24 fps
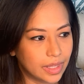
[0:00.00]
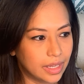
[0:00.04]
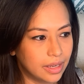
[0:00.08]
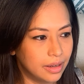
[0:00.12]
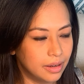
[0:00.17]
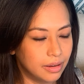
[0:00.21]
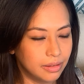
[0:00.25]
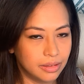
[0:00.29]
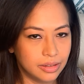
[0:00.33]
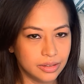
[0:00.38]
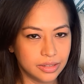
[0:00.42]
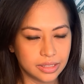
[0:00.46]

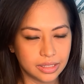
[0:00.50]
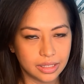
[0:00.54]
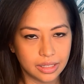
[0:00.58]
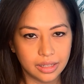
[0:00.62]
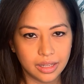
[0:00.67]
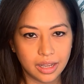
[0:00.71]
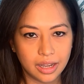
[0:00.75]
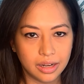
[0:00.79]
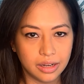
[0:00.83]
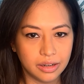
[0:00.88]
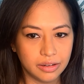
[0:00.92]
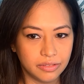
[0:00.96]
You know, there's a
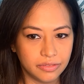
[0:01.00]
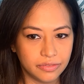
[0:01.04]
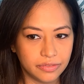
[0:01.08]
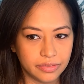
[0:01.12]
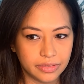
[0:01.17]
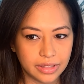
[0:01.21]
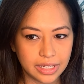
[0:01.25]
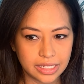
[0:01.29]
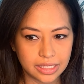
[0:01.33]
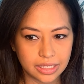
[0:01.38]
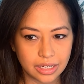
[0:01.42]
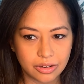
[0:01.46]
lot of
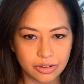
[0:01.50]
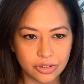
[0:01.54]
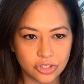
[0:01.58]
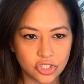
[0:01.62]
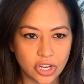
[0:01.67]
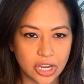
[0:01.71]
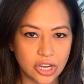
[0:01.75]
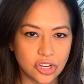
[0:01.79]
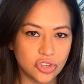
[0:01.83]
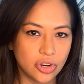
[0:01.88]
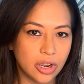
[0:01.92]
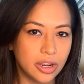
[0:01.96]
things that could
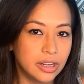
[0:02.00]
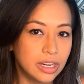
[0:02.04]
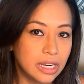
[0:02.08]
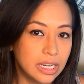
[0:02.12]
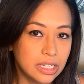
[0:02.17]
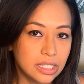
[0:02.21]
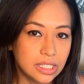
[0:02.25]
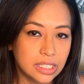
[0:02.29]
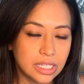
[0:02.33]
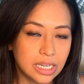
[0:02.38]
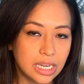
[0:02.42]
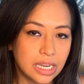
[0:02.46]
change on
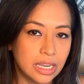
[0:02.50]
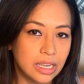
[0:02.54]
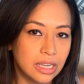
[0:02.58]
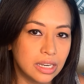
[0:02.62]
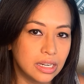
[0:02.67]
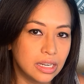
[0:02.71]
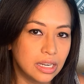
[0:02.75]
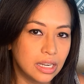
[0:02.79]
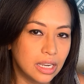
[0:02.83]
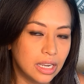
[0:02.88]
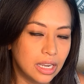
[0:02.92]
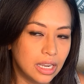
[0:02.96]
us,
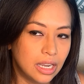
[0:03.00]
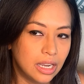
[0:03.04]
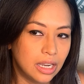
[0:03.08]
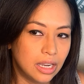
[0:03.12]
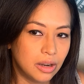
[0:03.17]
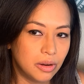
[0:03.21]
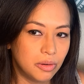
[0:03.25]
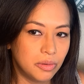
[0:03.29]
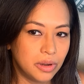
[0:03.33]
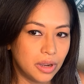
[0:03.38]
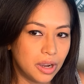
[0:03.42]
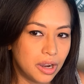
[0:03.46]
and
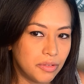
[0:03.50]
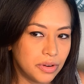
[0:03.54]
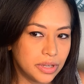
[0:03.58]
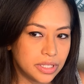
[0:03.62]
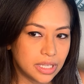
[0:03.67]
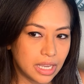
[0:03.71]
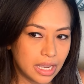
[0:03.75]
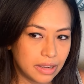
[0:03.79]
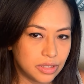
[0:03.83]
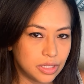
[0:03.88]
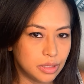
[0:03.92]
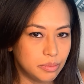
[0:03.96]
we
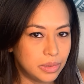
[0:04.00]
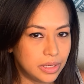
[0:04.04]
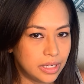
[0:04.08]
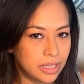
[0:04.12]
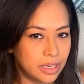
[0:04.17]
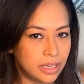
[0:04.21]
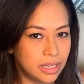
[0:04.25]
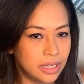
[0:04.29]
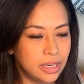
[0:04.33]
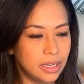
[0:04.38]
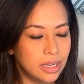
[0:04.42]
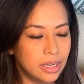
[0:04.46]
always have to
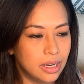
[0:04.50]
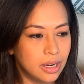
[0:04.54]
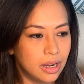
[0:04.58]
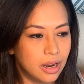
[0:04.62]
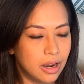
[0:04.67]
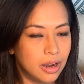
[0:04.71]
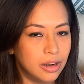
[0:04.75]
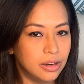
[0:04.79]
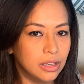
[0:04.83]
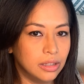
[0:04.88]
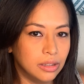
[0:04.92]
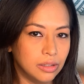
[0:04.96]
be
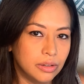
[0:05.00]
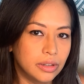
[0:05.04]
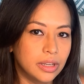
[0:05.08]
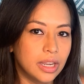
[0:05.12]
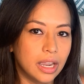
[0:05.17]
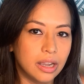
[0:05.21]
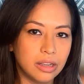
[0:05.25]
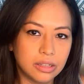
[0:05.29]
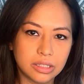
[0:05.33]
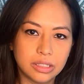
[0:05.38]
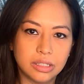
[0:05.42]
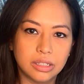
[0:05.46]
on the
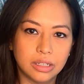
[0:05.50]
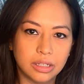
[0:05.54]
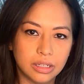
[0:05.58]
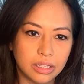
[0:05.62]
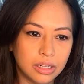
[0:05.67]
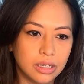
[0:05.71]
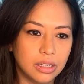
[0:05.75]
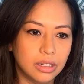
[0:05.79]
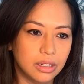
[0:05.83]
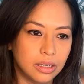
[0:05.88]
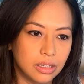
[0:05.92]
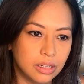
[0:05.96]
lookout
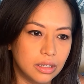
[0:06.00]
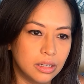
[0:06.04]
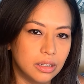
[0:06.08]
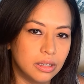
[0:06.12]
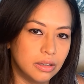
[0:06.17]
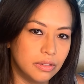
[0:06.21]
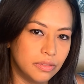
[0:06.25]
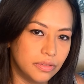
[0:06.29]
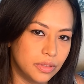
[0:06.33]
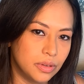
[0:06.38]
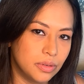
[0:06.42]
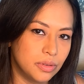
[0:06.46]

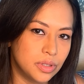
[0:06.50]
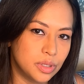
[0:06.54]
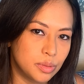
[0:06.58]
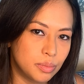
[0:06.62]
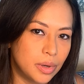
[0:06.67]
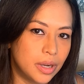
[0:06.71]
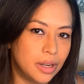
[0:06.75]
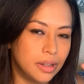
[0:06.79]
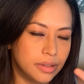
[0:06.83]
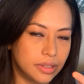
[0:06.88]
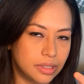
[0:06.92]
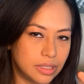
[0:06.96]
of those
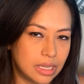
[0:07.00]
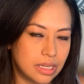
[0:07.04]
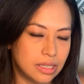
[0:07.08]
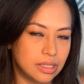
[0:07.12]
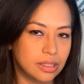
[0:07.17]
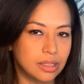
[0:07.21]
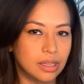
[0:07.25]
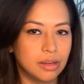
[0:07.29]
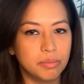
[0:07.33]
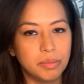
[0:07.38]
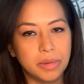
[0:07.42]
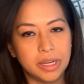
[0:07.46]

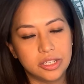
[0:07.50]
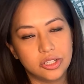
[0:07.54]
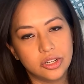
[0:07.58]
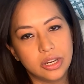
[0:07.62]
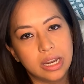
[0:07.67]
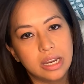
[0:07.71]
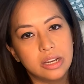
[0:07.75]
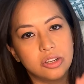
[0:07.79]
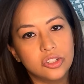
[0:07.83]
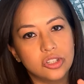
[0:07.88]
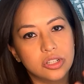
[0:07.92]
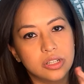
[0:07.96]
policies that may
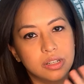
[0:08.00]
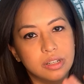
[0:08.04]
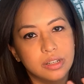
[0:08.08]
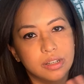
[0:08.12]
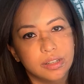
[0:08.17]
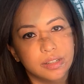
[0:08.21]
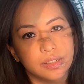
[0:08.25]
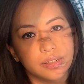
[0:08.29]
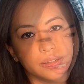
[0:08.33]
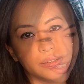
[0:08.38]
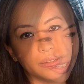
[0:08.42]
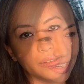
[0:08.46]
change.
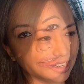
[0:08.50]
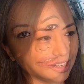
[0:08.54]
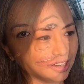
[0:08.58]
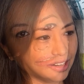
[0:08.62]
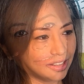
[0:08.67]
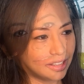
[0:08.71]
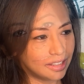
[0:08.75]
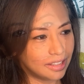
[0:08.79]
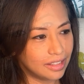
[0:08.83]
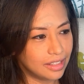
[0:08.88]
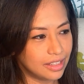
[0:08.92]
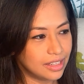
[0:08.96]
You
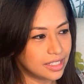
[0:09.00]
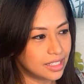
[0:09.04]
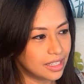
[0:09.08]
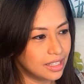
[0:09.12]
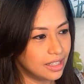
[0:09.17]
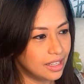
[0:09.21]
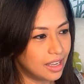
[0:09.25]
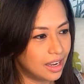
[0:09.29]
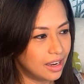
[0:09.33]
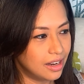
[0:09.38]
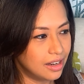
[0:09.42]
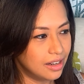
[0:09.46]
know, there's a
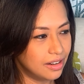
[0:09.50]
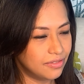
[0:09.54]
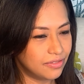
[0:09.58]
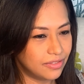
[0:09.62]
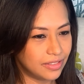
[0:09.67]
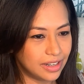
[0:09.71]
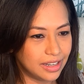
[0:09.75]
lot of,